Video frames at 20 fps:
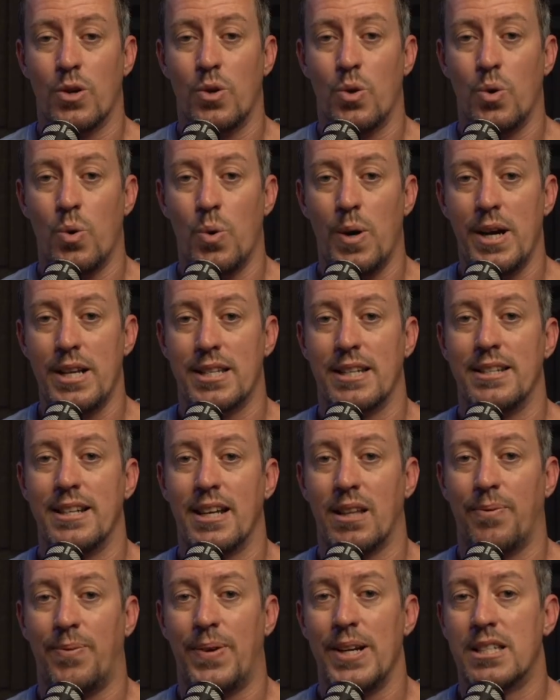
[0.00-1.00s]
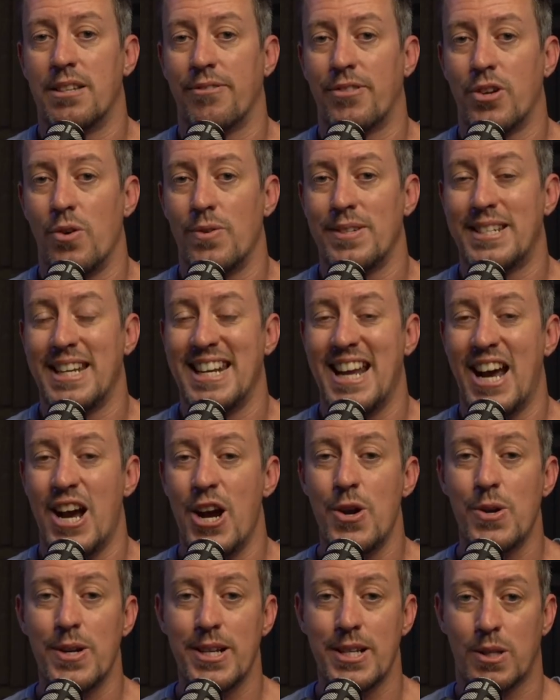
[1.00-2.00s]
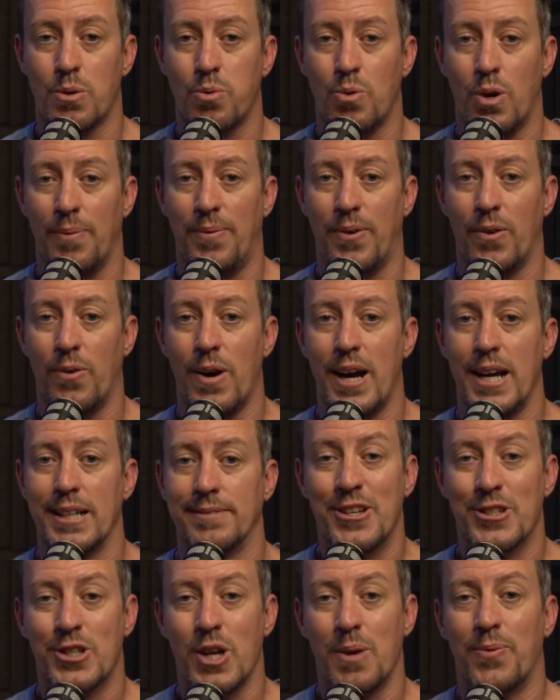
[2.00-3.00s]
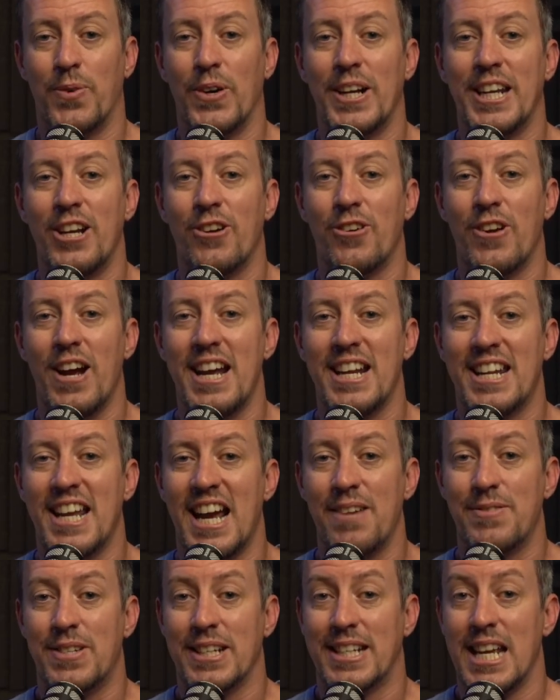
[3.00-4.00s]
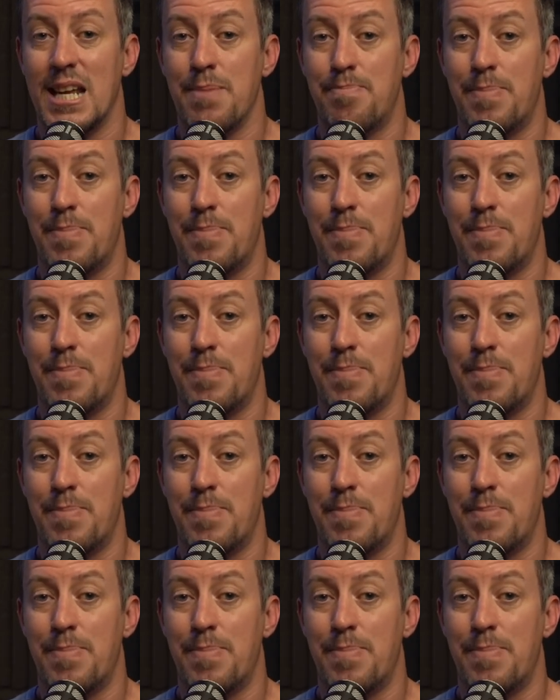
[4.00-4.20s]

always another piece of content only a swipe away. So bring your A game to keep